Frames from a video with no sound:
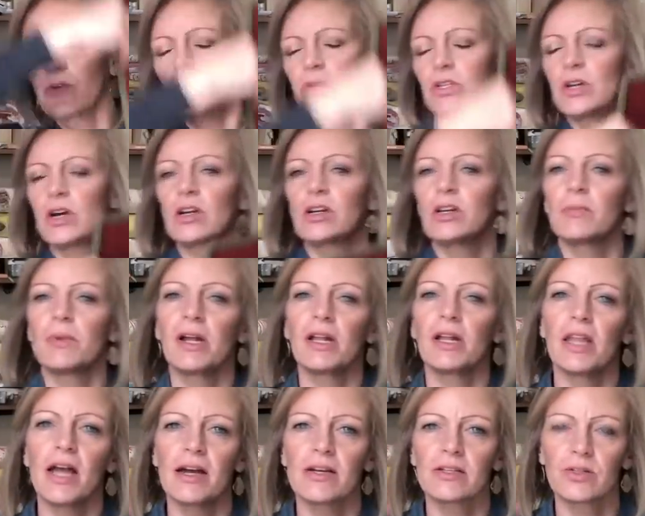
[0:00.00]
we talked
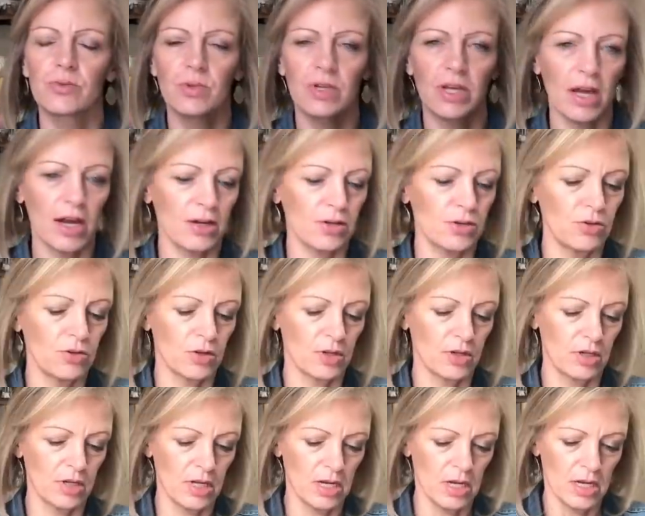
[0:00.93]
about last week how you
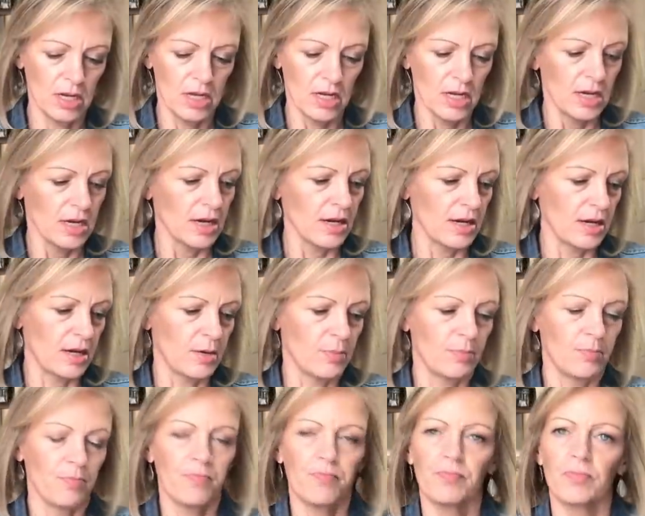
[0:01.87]
can
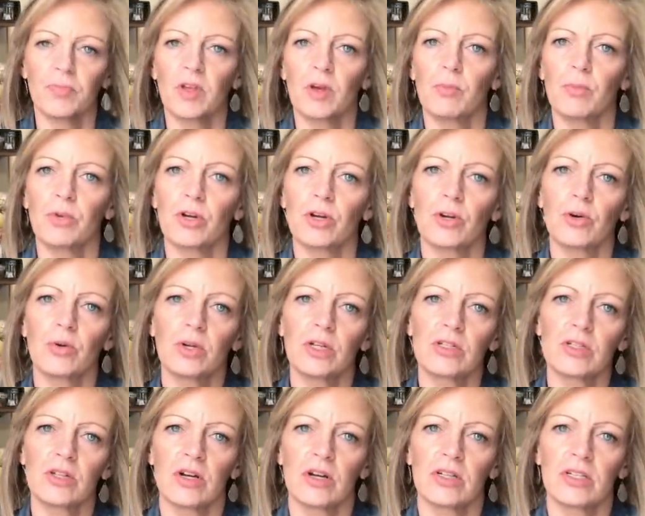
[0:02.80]
um, put a
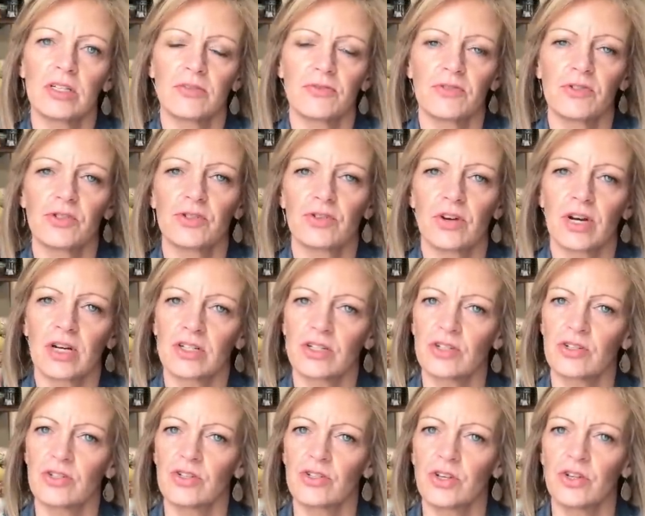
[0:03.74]
quilt on different
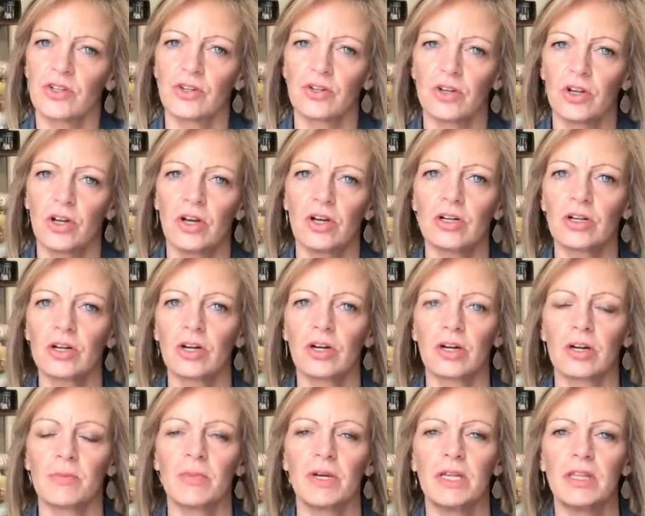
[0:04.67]
directions on your long
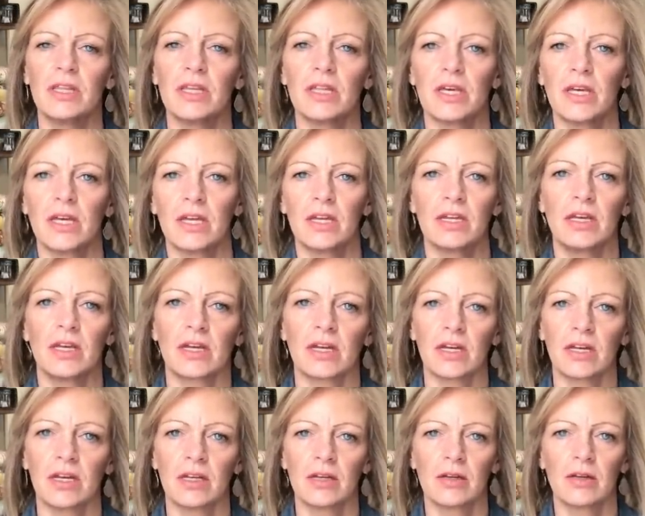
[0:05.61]
arm and then it
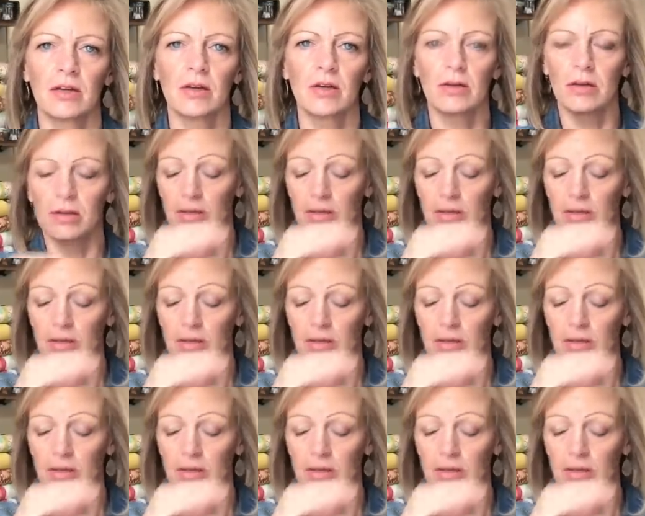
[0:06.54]
can,